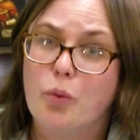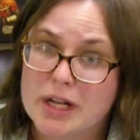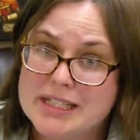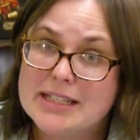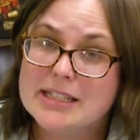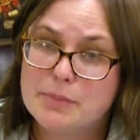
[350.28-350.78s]

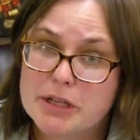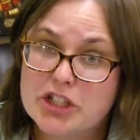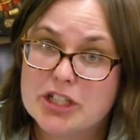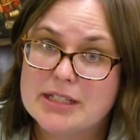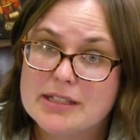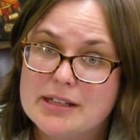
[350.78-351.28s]
was
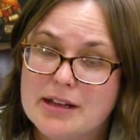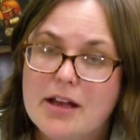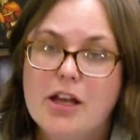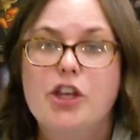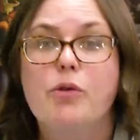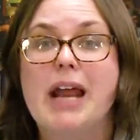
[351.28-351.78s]
suspicious,
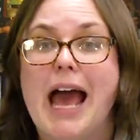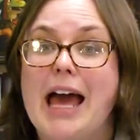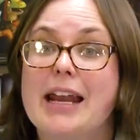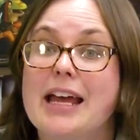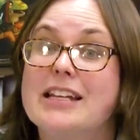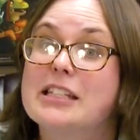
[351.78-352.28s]
you would
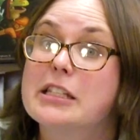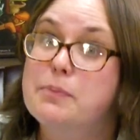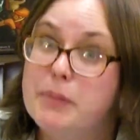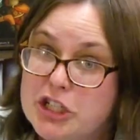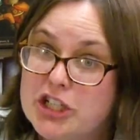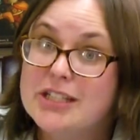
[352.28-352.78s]
add a
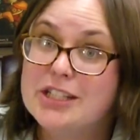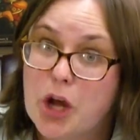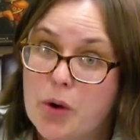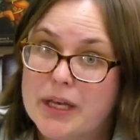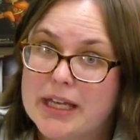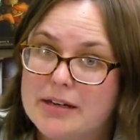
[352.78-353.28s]
suspicious
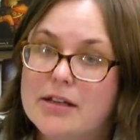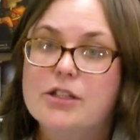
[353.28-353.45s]
token